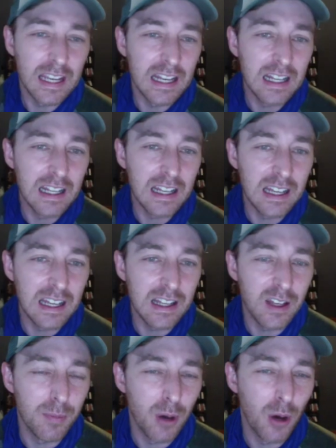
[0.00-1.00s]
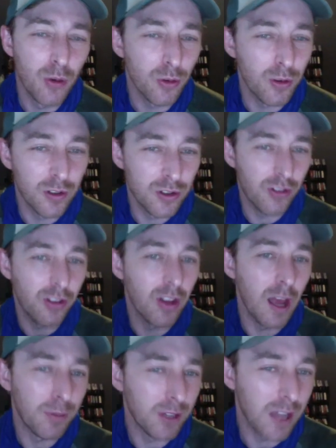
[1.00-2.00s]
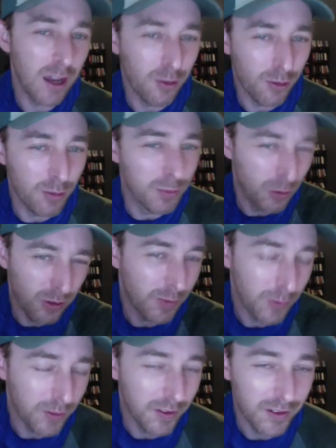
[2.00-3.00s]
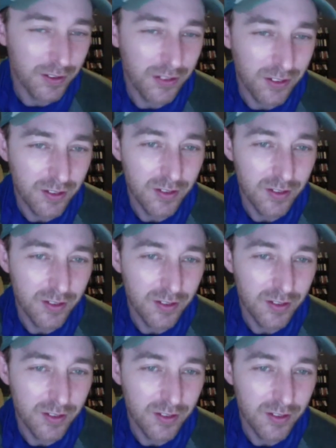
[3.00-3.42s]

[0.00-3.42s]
any any composer could just slap together the music for this. Yeah,